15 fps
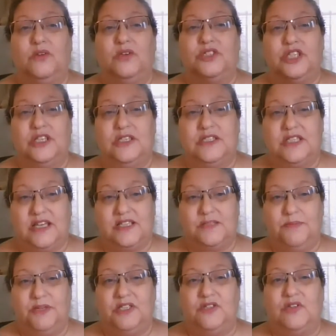or she could
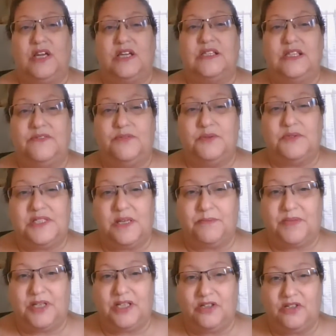text me directly if it was
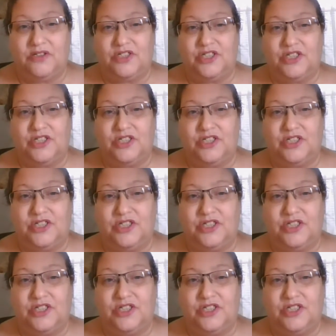something urgent.